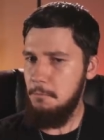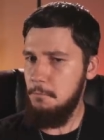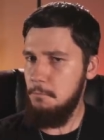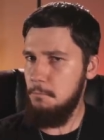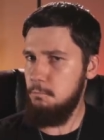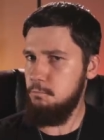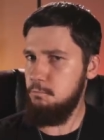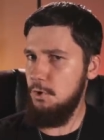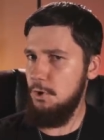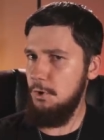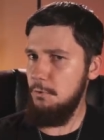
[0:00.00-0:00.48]

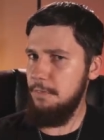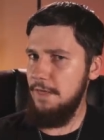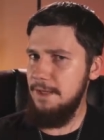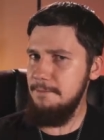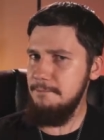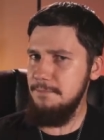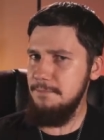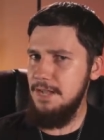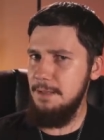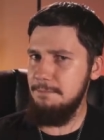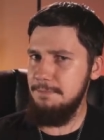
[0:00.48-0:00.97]
well,
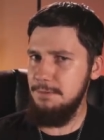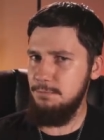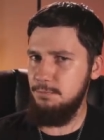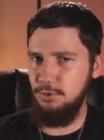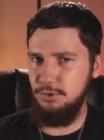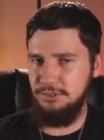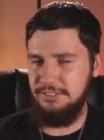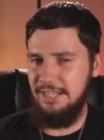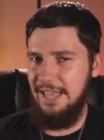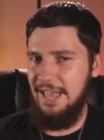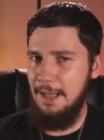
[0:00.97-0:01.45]
that might be
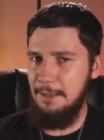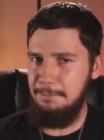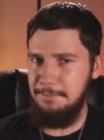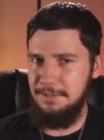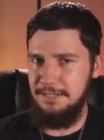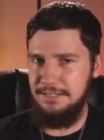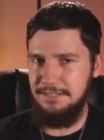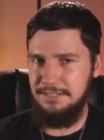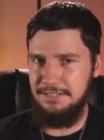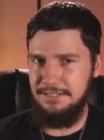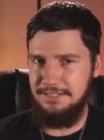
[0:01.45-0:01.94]
what's
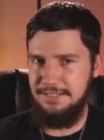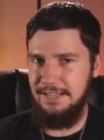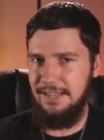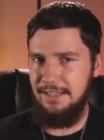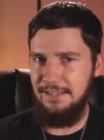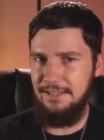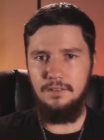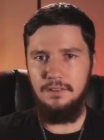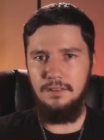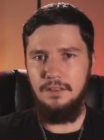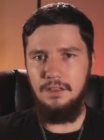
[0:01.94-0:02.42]
happening
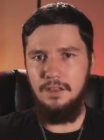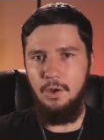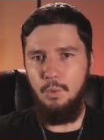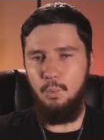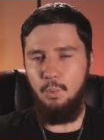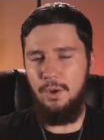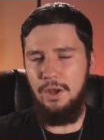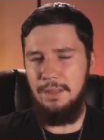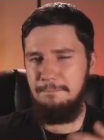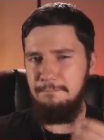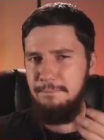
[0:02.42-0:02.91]
today,
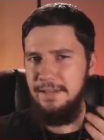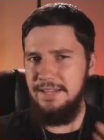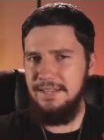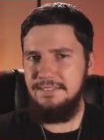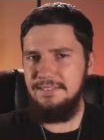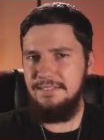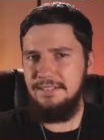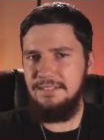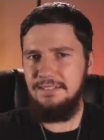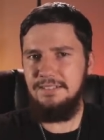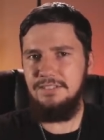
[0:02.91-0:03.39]
where
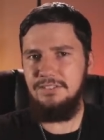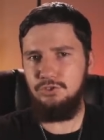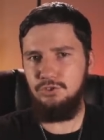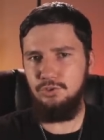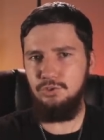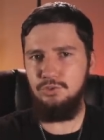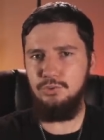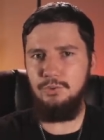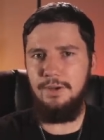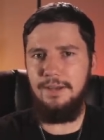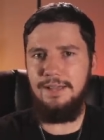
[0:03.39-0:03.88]
basically
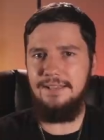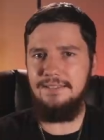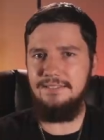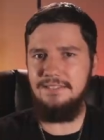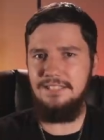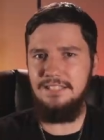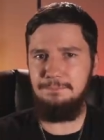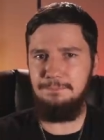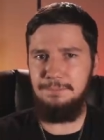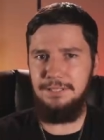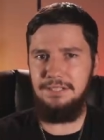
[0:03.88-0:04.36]
Google has
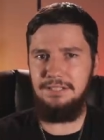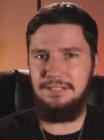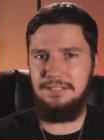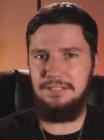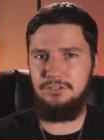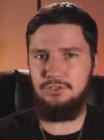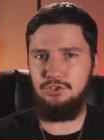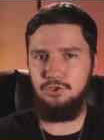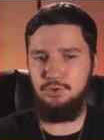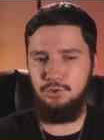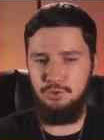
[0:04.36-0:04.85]
the
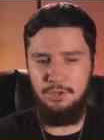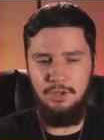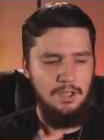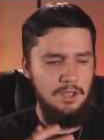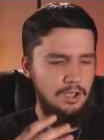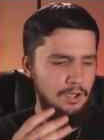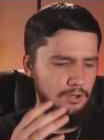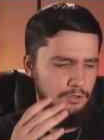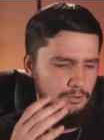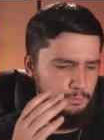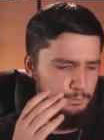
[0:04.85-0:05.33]
ability to
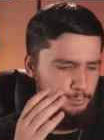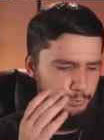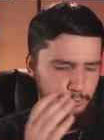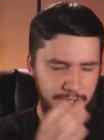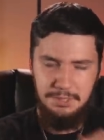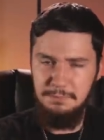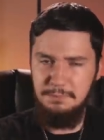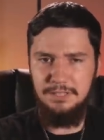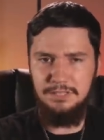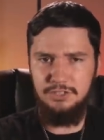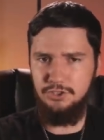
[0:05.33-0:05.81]

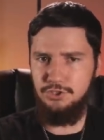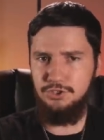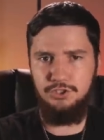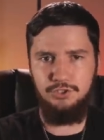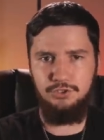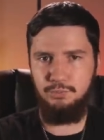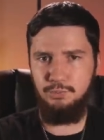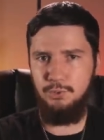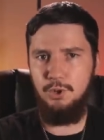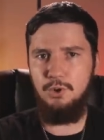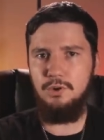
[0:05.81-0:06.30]
pretty much
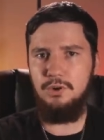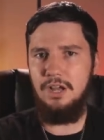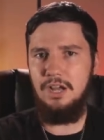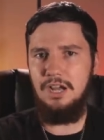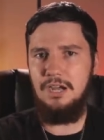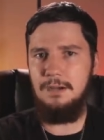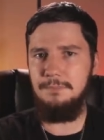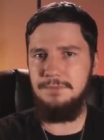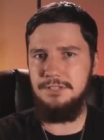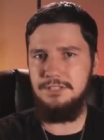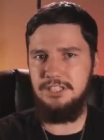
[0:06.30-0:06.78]
strong
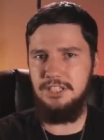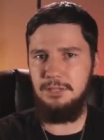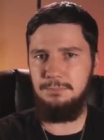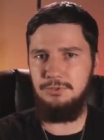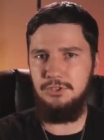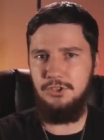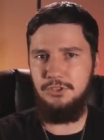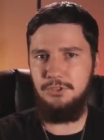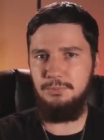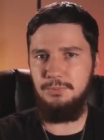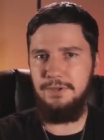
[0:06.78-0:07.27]
arm the
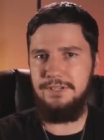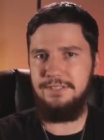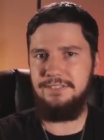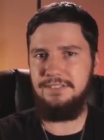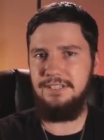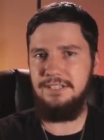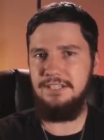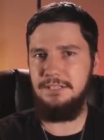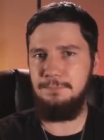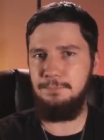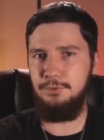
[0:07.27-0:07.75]

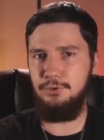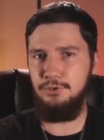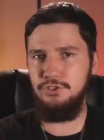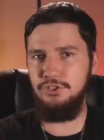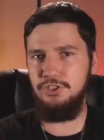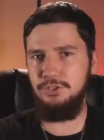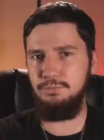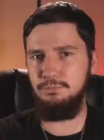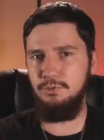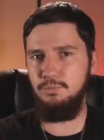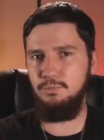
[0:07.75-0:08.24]
W3C to
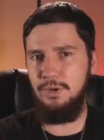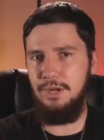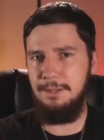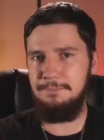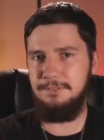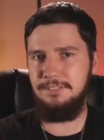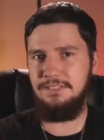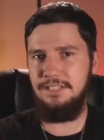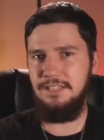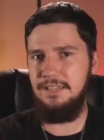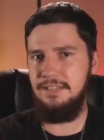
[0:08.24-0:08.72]
push through
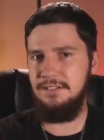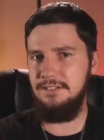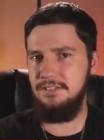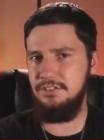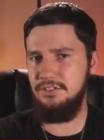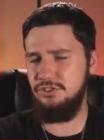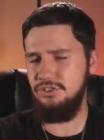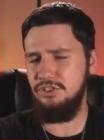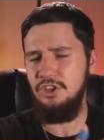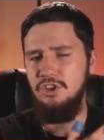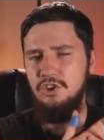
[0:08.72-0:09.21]
web
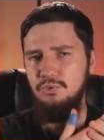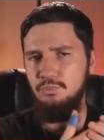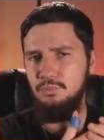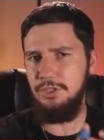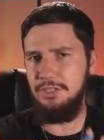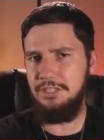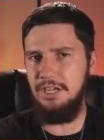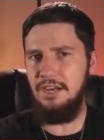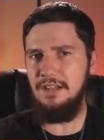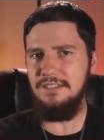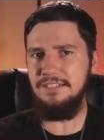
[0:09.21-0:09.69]
standards,
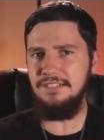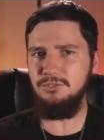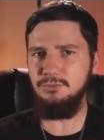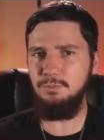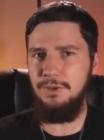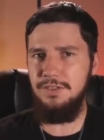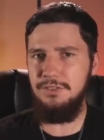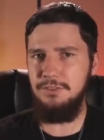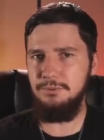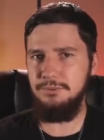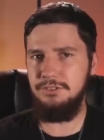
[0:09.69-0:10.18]
regardless of
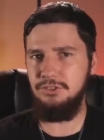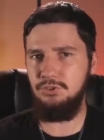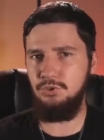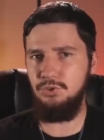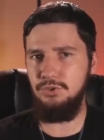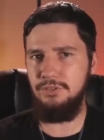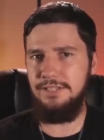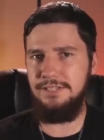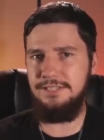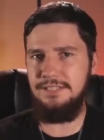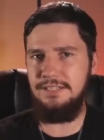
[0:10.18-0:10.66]
whether it's a
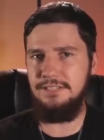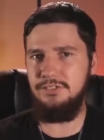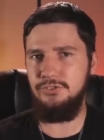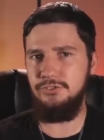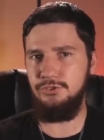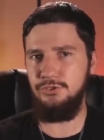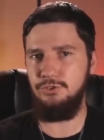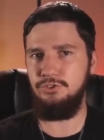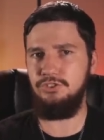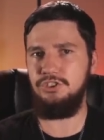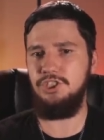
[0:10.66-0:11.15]
good idea to
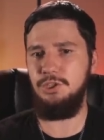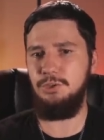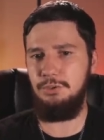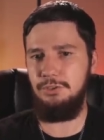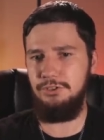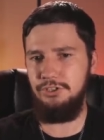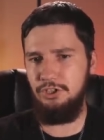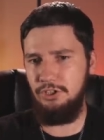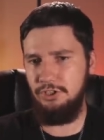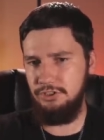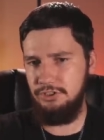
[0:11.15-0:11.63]
do so
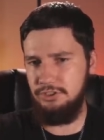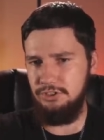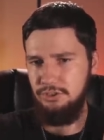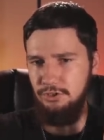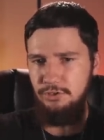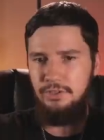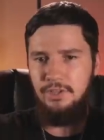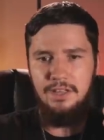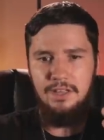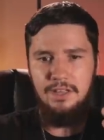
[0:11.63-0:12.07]
or not. So